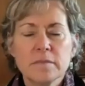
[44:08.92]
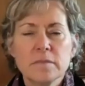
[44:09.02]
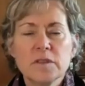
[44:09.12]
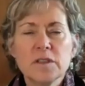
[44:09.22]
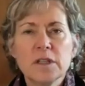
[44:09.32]

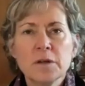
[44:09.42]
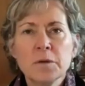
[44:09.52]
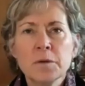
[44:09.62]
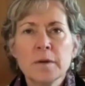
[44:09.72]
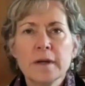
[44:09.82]

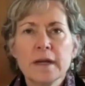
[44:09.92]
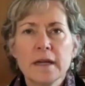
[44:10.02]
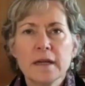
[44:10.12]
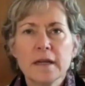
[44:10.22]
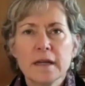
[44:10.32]
So,
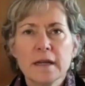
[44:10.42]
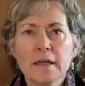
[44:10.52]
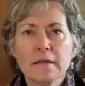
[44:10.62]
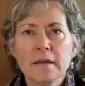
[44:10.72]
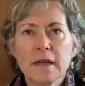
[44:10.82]

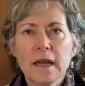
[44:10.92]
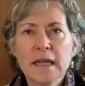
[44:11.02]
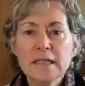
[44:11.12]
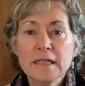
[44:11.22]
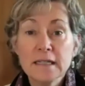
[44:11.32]

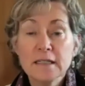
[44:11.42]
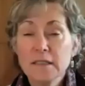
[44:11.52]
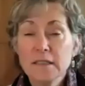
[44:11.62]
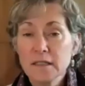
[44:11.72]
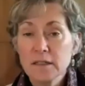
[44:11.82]
as it
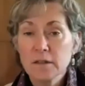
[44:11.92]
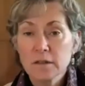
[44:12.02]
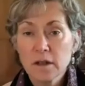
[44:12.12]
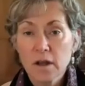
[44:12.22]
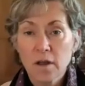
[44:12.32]
is in
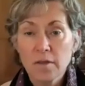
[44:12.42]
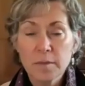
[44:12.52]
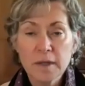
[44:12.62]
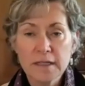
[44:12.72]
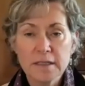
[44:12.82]
all the
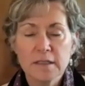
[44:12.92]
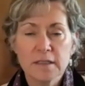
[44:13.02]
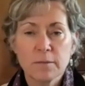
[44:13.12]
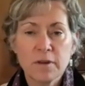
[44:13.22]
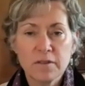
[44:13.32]
places
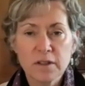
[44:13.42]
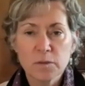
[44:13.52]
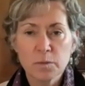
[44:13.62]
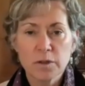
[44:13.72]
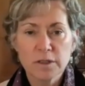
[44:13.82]
that we've
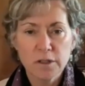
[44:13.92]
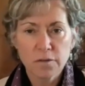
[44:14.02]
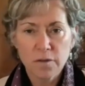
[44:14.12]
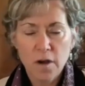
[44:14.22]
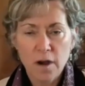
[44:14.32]
explored so
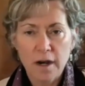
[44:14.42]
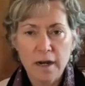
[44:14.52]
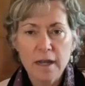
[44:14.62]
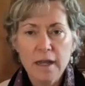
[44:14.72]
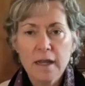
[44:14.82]

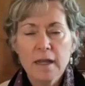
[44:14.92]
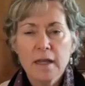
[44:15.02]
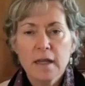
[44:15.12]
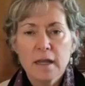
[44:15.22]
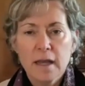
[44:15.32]
far,
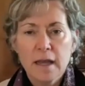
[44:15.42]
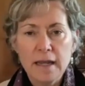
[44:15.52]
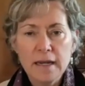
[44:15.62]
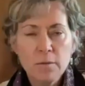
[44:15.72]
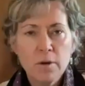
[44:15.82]

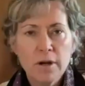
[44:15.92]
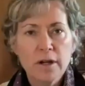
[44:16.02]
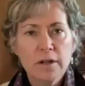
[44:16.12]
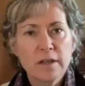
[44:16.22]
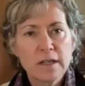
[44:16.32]

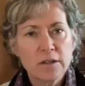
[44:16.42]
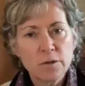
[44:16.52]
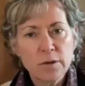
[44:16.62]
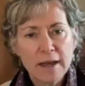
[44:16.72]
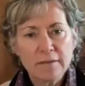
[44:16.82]
anywhere that
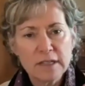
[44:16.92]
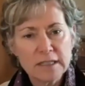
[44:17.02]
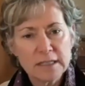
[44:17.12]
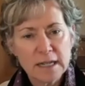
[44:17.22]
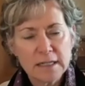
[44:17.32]
you have
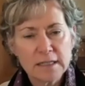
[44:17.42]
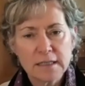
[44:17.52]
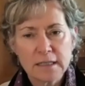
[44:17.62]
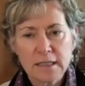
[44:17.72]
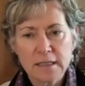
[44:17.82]
these
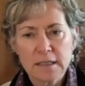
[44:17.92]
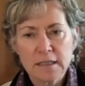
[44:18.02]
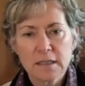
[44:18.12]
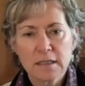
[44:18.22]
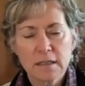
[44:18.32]
sentences,
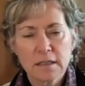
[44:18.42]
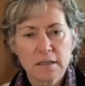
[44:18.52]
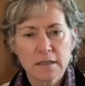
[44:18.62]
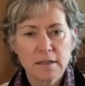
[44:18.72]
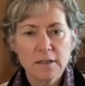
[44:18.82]

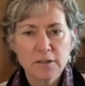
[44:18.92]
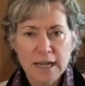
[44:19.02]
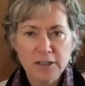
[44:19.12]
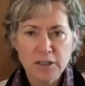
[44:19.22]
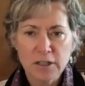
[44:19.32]
there's
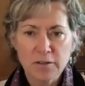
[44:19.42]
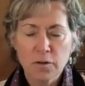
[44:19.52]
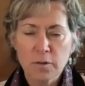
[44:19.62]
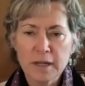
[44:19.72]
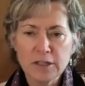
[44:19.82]
actually a
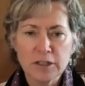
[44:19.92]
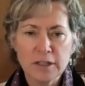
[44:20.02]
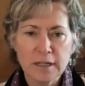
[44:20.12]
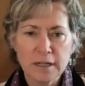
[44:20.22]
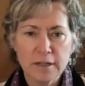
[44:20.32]

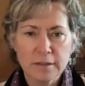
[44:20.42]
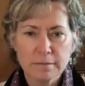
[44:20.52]
formation there.